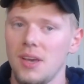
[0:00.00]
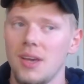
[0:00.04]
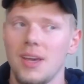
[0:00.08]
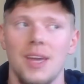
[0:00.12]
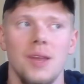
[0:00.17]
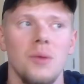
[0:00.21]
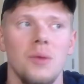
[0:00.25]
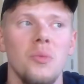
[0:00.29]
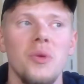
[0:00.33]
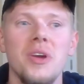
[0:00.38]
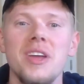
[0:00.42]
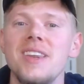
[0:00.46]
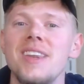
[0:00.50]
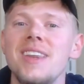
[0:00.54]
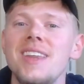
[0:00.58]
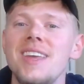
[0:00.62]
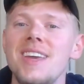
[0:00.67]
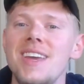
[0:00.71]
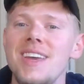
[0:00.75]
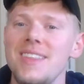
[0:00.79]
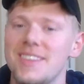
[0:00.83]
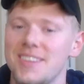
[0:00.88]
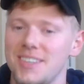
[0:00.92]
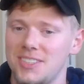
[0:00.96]
And we
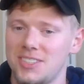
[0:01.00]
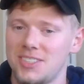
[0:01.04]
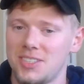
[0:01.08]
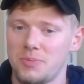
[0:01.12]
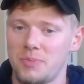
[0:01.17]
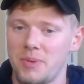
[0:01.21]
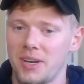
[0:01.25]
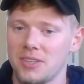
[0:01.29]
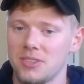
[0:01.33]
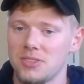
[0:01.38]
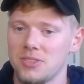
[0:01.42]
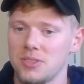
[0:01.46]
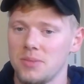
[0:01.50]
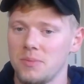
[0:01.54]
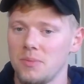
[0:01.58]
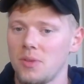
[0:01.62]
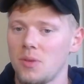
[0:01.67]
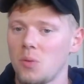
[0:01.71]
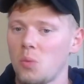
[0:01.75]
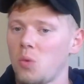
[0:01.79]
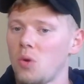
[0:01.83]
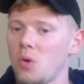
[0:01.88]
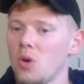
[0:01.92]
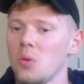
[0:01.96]
need this spectrum.
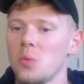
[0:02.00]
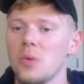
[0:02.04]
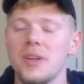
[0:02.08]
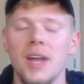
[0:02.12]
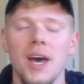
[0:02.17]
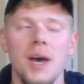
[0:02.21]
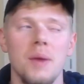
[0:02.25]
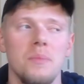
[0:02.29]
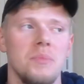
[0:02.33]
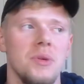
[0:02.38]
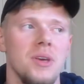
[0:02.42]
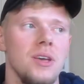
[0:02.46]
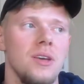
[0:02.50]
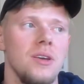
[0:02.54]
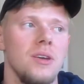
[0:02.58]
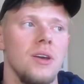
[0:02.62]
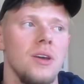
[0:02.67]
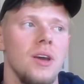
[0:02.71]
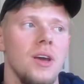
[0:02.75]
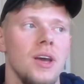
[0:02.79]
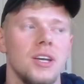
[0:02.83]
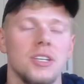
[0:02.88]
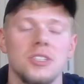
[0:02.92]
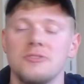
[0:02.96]
The world would not be
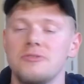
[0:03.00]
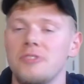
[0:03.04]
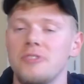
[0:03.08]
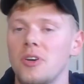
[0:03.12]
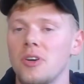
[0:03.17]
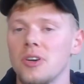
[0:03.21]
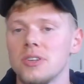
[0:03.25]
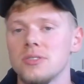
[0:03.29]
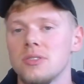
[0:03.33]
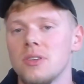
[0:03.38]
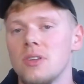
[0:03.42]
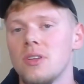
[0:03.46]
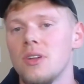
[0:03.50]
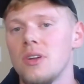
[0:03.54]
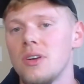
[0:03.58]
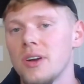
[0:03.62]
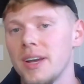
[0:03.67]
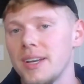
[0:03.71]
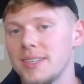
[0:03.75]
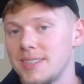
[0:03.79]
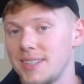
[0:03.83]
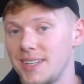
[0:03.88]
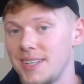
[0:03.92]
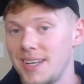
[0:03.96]
as far as
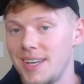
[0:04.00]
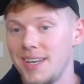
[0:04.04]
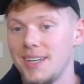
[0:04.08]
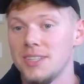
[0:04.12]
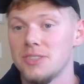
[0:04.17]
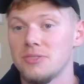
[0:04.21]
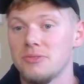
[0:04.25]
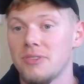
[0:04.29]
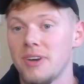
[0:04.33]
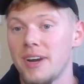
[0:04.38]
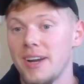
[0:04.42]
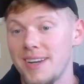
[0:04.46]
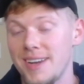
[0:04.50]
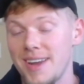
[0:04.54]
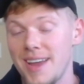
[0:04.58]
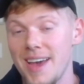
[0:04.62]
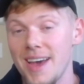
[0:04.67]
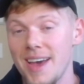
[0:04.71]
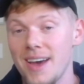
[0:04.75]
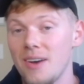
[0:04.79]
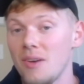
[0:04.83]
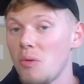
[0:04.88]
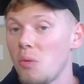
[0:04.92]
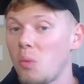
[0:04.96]
long as it is right
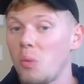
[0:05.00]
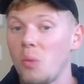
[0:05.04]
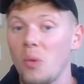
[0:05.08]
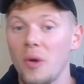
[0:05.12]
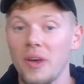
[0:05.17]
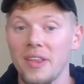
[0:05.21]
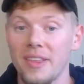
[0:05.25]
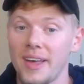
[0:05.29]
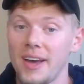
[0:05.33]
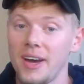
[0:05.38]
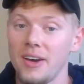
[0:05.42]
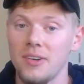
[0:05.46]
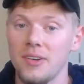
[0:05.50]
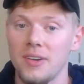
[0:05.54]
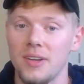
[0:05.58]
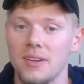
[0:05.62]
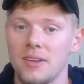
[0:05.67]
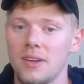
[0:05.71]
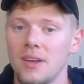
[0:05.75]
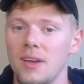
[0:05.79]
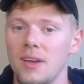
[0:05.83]
now without it.